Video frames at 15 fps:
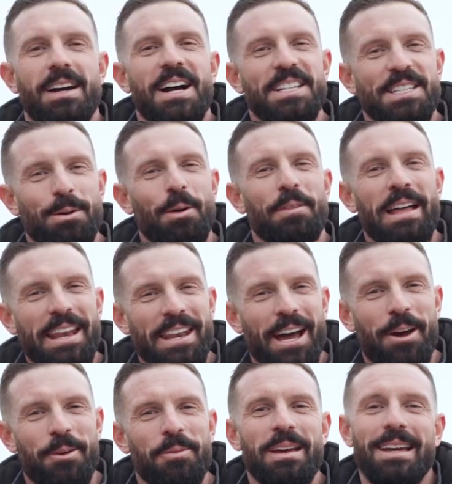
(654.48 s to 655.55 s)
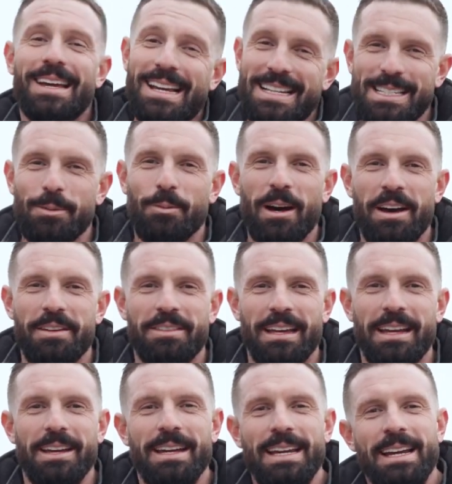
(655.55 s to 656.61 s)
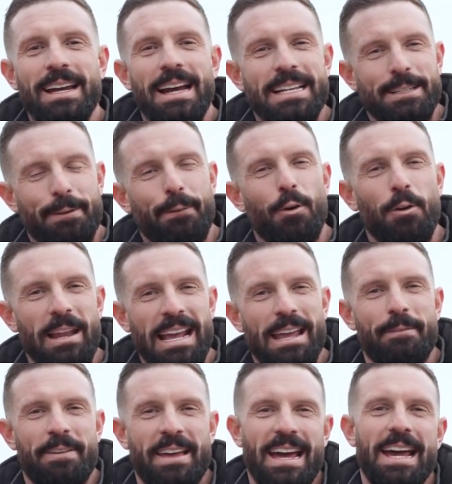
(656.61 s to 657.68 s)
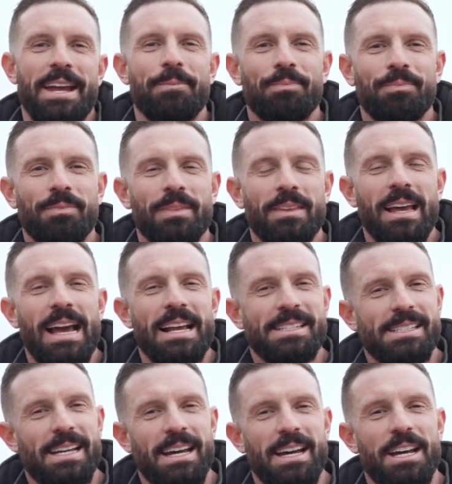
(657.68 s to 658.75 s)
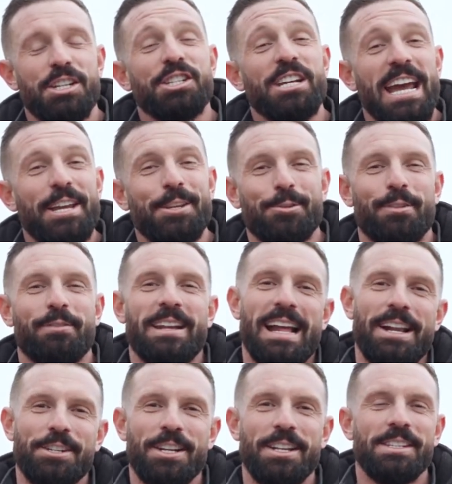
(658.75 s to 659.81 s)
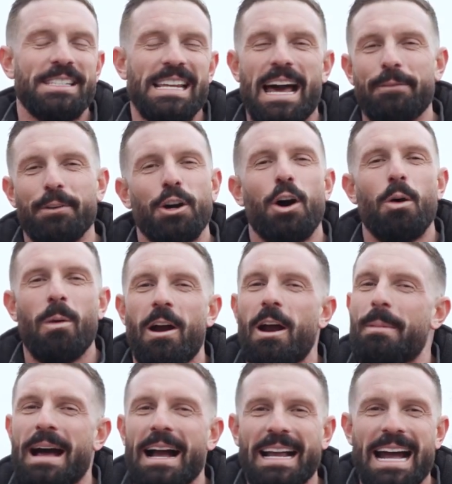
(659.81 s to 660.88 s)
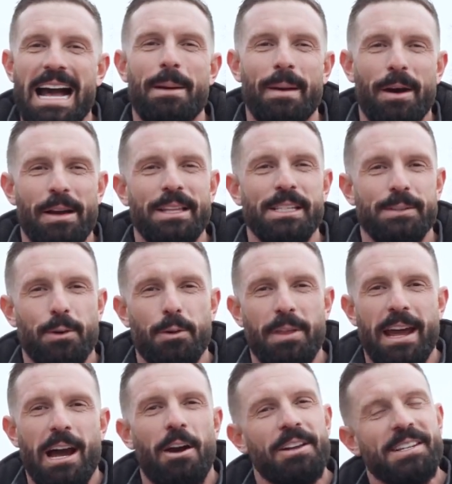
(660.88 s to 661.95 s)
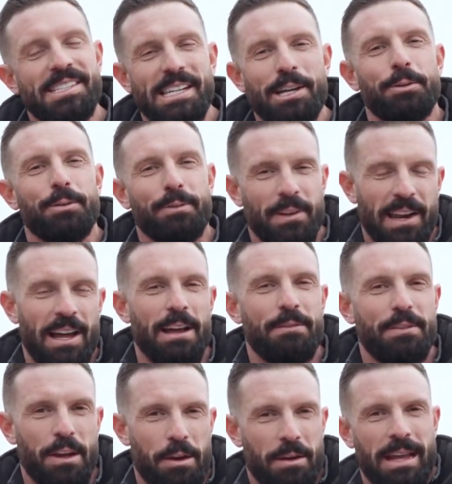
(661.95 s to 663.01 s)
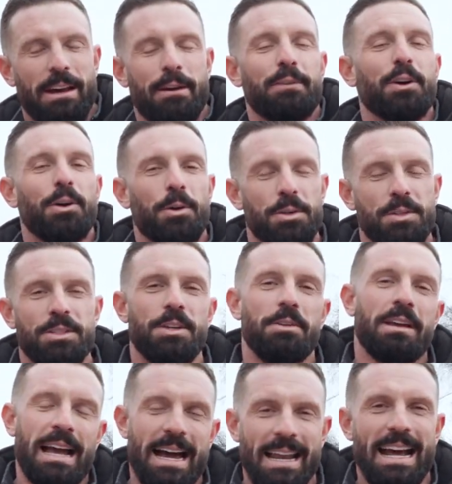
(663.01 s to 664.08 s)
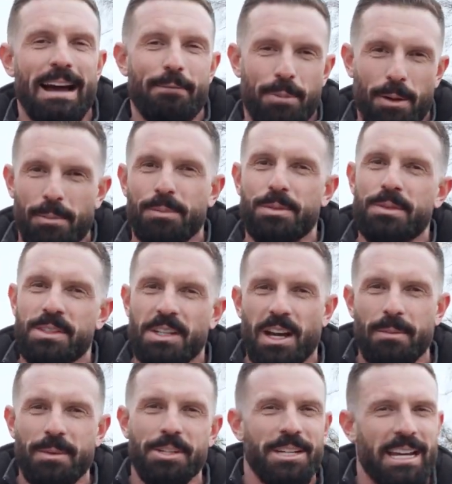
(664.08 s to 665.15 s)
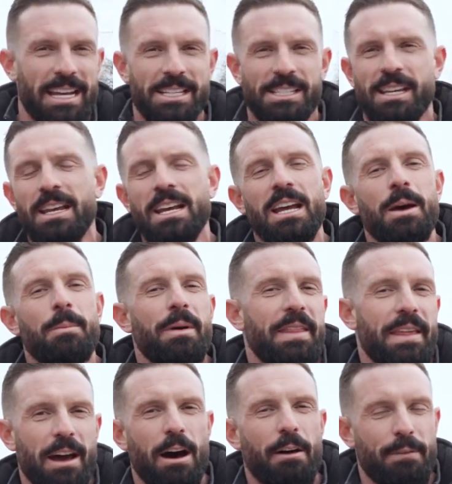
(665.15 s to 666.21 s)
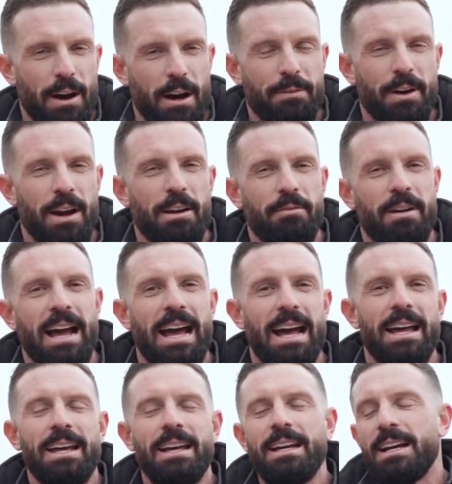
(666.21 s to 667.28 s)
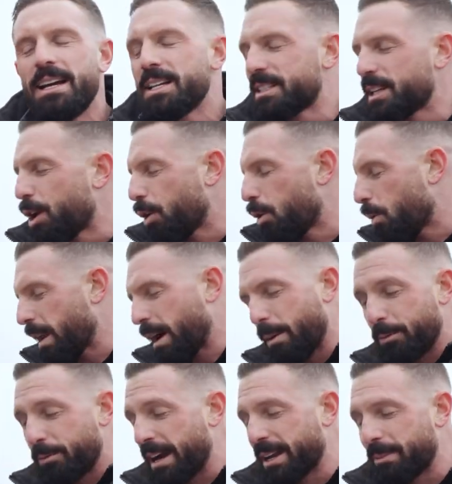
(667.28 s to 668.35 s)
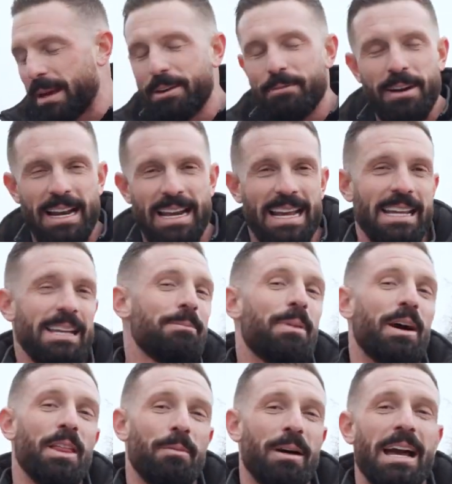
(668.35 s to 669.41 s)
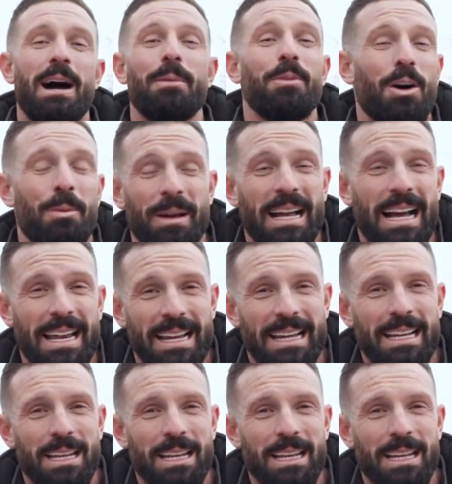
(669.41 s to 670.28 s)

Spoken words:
So on that note, is it worth it? It's a 4-litre V8. It's a chain-driven engine, so you haven't got to about a cam belt interval. They are a sealed for life unit. Of course, you can have problems with timing chains, but they are very, very rare. So all I would recommend really, by the way, I'm not a mechanic,